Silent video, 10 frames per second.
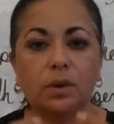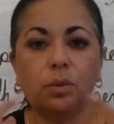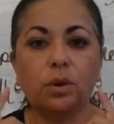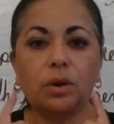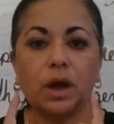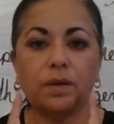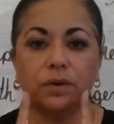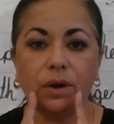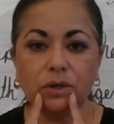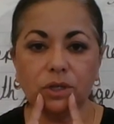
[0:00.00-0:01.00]
will
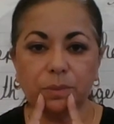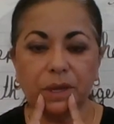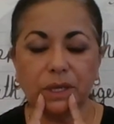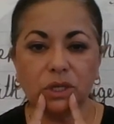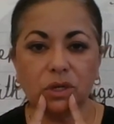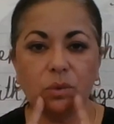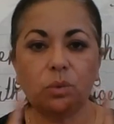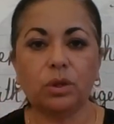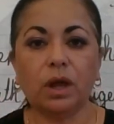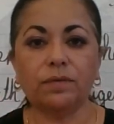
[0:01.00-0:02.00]
govern our speech,
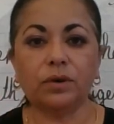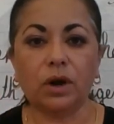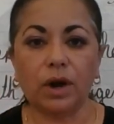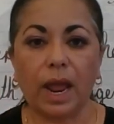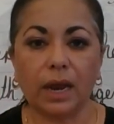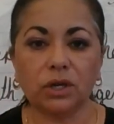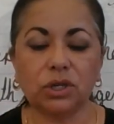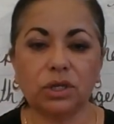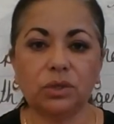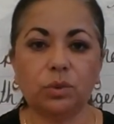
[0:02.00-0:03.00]
will govern our
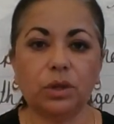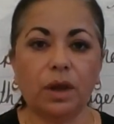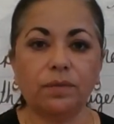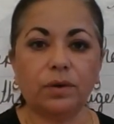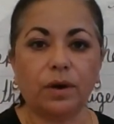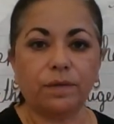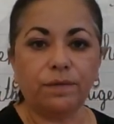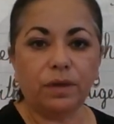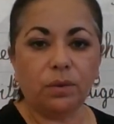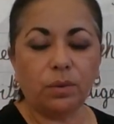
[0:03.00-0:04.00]
actions, will govern our
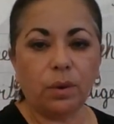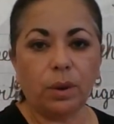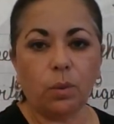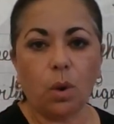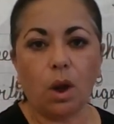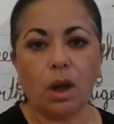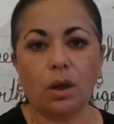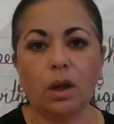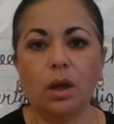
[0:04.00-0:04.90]
feet where we walk,